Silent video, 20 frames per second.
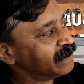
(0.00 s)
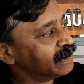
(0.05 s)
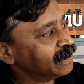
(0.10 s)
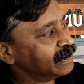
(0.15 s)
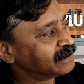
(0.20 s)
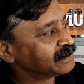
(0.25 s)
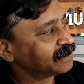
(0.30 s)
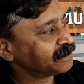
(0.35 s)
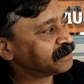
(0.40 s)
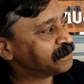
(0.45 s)

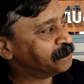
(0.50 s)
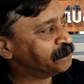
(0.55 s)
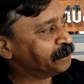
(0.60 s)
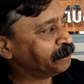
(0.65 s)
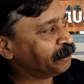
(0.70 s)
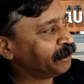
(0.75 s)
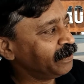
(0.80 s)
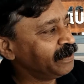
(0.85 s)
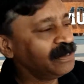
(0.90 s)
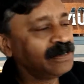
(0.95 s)
It's a
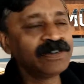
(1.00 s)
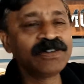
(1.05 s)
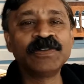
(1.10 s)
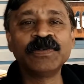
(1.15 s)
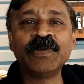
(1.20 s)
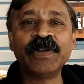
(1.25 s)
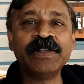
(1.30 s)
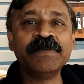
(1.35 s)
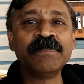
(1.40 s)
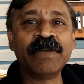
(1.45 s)
complete
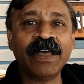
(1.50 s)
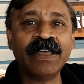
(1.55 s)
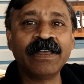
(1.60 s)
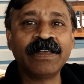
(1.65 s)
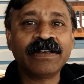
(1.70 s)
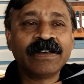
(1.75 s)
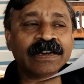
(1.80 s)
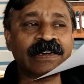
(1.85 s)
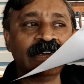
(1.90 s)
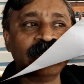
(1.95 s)
touring
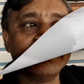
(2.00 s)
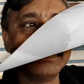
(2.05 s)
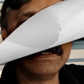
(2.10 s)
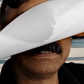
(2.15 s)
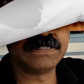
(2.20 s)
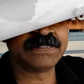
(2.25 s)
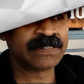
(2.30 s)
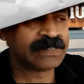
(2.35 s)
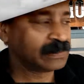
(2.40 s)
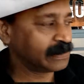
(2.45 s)
bike
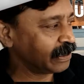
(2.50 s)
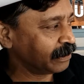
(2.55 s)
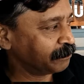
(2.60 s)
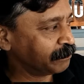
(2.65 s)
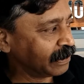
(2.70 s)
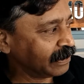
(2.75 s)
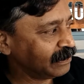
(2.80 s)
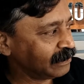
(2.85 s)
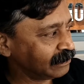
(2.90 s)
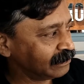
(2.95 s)

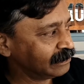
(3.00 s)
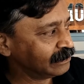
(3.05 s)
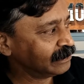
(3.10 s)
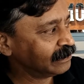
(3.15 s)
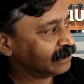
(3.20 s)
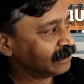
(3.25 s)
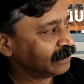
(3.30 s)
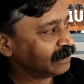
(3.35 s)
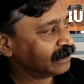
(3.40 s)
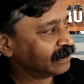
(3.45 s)
segment.
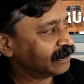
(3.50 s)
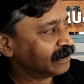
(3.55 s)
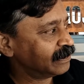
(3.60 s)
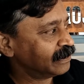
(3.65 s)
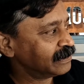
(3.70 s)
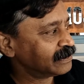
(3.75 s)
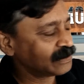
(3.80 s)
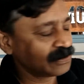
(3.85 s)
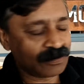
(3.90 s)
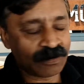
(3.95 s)

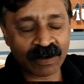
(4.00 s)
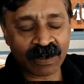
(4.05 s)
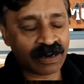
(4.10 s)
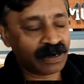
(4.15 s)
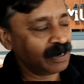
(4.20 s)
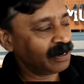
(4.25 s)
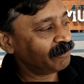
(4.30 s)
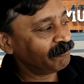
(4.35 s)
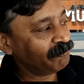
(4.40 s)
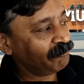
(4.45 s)
It's got a
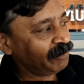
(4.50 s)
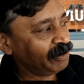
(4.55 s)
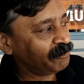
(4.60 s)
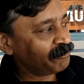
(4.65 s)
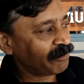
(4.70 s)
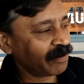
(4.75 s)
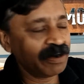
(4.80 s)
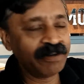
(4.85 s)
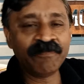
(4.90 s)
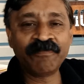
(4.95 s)
lovely
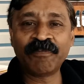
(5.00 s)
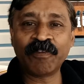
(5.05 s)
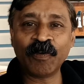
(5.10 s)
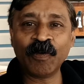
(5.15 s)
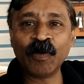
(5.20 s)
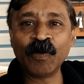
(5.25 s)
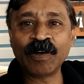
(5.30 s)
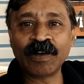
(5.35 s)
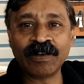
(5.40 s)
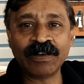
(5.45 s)
front
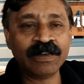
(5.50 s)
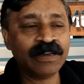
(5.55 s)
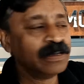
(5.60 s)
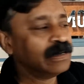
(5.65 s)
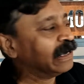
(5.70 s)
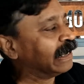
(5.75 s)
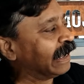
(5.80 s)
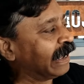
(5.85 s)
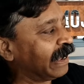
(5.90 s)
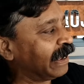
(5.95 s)
fork,
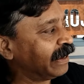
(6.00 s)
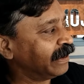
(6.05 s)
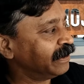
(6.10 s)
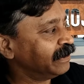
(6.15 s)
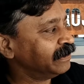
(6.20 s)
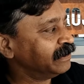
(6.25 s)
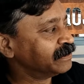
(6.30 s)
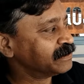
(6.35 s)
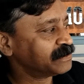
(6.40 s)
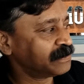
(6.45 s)

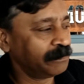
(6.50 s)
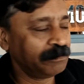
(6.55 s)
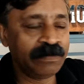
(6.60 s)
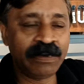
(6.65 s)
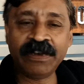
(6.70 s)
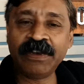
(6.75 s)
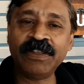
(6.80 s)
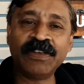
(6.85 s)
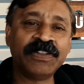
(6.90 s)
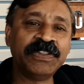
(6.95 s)
and the
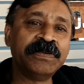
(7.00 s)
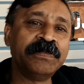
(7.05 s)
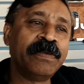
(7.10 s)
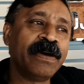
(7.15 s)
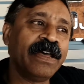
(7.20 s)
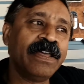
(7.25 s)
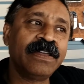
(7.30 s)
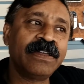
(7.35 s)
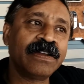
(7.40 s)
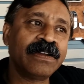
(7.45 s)
stability on the
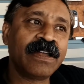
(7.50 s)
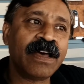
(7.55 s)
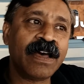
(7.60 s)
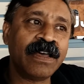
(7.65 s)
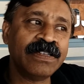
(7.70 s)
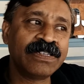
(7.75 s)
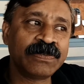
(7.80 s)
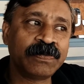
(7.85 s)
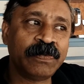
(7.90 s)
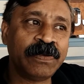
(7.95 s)
bike at
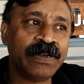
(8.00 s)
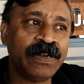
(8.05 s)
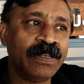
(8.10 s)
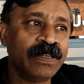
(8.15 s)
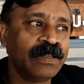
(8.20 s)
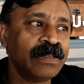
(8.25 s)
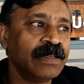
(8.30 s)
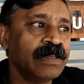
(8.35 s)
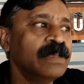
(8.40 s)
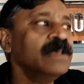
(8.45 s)
high
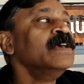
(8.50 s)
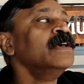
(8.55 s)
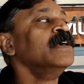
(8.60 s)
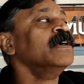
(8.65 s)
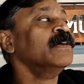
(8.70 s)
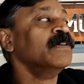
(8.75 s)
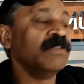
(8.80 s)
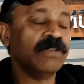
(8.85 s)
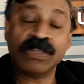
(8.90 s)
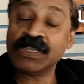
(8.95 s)
speeding
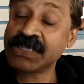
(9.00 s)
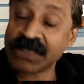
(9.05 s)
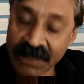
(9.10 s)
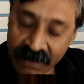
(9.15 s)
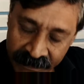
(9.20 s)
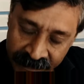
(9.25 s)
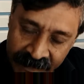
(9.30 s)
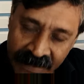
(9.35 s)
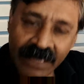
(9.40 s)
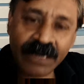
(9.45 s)
is
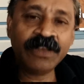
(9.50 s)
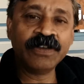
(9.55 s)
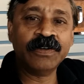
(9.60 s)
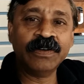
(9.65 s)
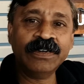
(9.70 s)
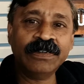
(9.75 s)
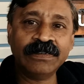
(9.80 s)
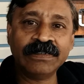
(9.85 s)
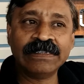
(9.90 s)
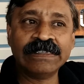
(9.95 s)
really
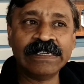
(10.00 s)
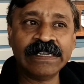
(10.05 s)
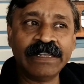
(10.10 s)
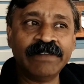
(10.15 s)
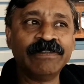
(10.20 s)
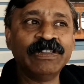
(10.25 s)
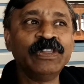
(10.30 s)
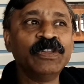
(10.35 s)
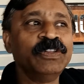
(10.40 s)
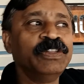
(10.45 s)
good,
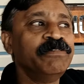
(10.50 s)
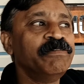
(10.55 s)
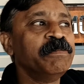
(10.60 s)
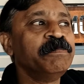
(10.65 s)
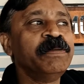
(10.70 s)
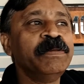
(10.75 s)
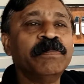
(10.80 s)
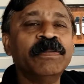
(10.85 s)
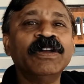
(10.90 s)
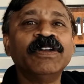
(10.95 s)
even though there were
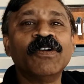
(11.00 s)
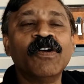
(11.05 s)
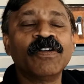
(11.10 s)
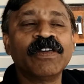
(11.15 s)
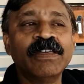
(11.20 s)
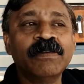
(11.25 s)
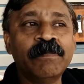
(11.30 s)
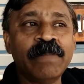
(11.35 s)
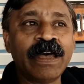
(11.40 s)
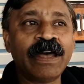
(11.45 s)
people
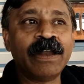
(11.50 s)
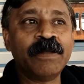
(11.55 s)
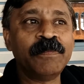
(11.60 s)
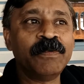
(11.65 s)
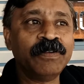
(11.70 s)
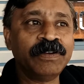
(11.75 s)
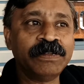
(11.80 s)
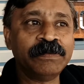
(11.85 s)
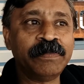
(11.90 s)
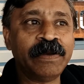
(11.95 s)
talking bad
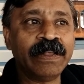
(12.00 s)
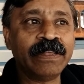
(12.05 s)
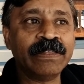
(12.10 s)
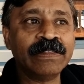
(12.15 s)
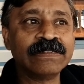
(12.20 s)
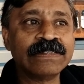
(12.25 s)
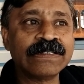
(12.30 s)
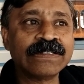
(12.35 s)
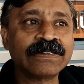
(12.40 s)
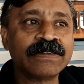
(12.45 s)
about the
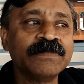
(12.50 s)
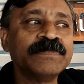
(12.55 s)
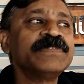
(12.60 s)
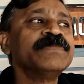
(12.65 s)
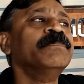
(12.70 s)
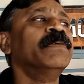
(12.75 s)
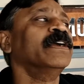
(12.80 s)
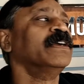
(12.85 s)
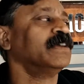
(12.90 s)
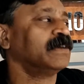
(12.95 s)
braking systems.
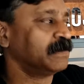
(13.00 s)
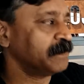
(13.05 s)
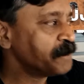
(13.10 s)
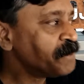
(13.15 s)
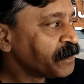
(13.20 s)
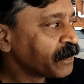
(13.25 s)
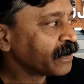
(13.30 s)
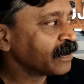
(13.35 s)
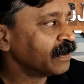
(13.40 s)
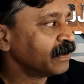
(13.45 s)
But
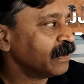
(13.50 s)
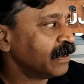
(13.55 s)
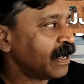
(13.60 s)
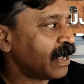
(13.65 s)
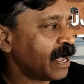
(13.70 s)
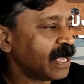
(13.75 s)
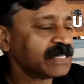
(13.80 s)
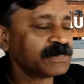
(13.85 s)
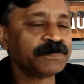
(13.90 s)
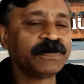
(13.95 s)

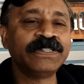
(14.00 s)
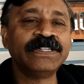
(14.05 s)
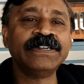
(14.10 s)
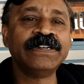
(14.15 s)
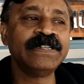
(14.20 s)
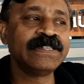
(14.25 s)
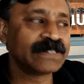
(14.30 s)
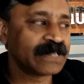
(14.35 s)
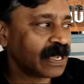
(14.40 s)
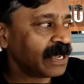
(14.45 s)
as per the
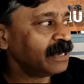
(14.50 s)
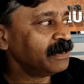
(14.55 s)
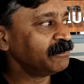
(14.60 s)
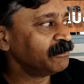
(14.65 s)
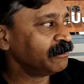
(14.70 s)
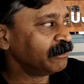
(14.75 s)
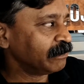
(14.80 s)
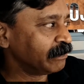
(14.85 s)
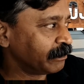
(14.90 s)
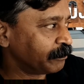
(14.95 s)

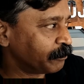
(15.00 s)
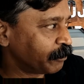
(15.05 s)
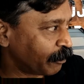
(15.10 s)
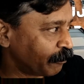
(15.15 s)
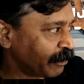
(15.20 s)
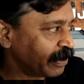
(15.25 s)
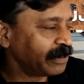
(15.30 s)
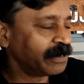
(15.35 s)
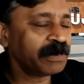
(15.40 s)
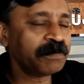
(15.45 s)
design
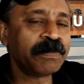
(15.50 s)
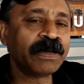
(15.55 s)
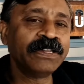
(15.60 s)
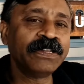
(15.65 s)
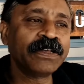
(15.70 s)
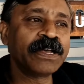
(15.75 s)
provided by the